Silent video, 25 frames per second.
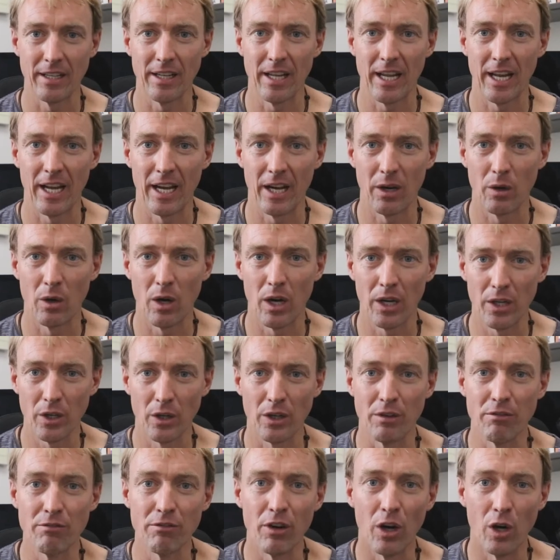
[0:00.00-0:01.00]
how I
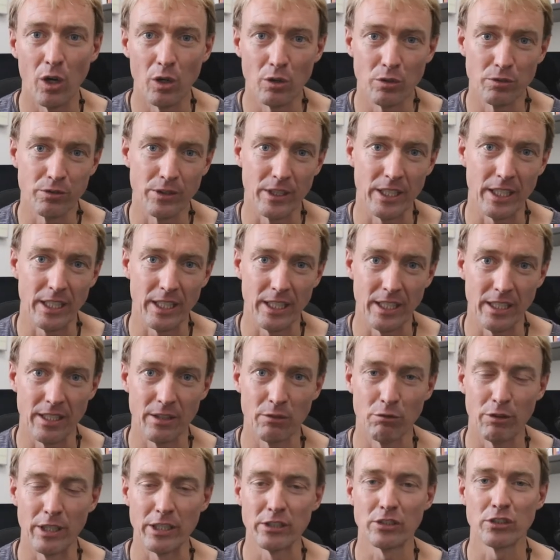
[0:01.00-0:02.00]
got involved in
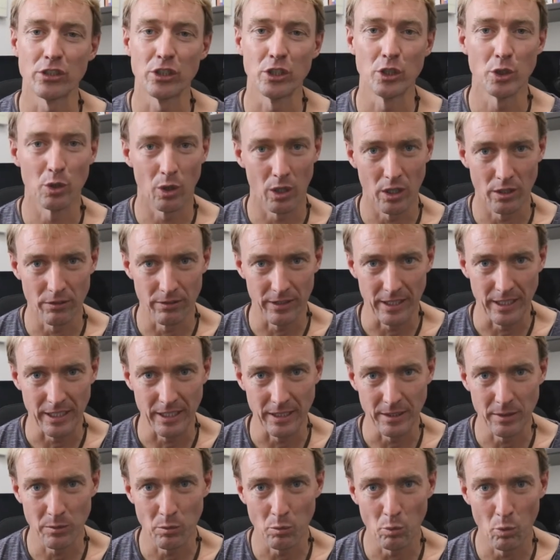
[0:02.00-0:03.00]
the rescue of a